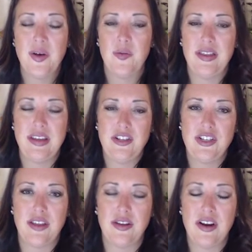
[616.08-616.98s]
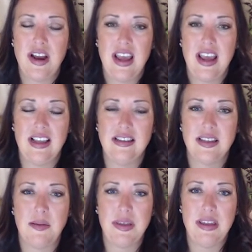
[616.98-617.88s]
with each other and
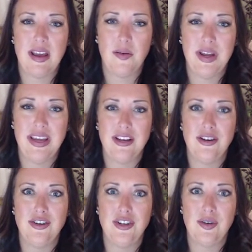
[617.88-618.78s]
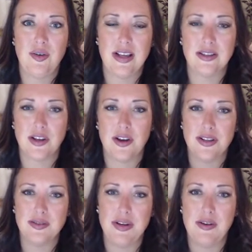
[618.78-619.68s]
something that we can do as long
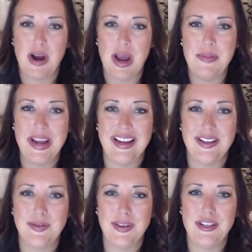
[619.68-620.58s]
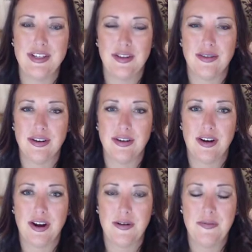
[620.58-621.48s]
as we grab hands with each other and
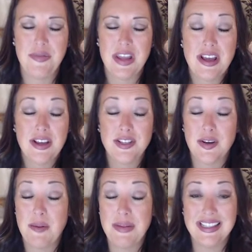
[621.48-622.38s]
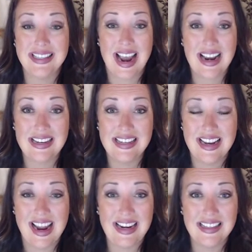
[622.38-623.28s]
grow. So I'm excited
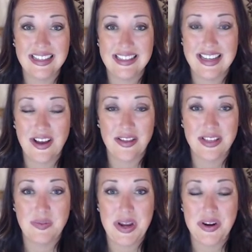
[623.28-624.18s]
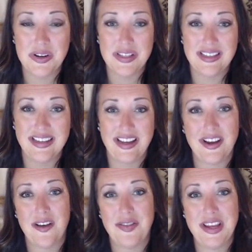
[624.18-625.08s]
today to see all the speakers and to
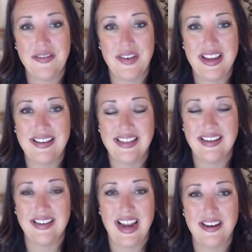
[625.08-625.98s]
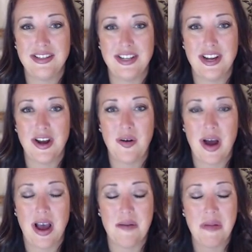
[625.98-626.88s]
kick off the event and to
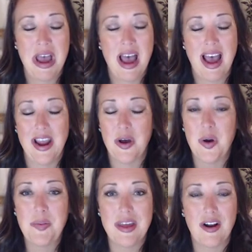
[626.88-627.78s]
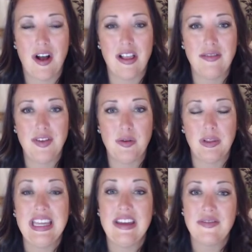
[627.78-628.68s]
know. I hope that all of you
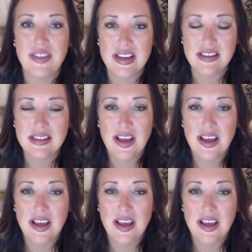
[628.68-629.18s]
leave this